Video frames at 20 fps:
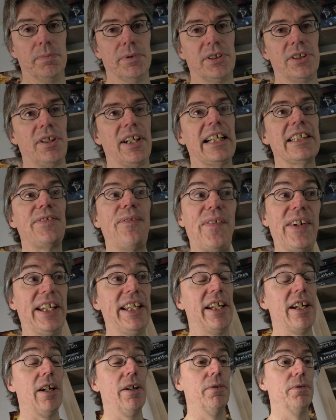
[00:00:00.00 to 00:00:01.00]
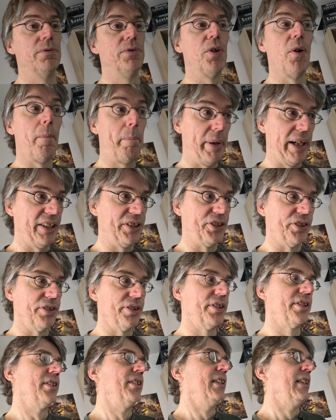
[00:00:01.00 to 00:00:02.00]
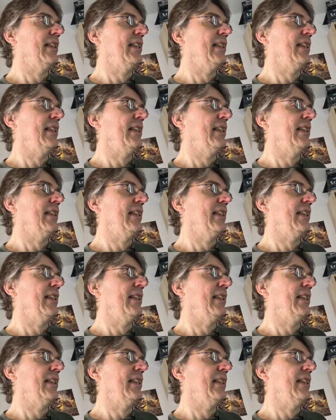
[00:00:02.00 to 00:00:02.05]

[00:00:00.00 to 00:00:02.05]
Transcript: So that's video, not pictures.